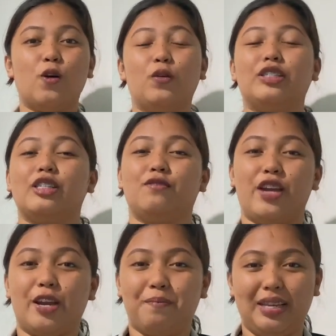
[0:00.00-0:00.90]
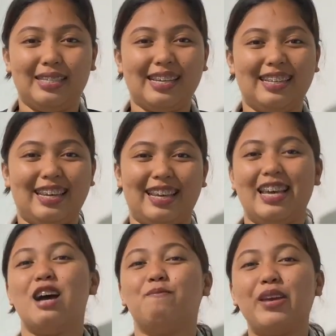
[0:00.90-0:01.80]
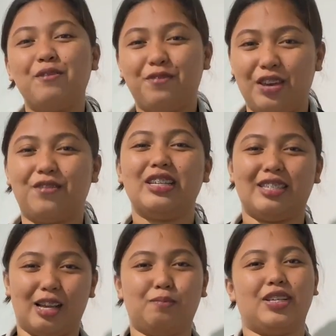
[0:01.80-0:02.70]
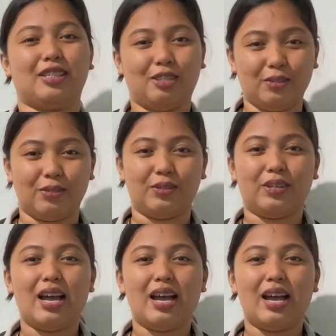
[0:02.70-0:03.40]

which is very basically my favorite subjects too.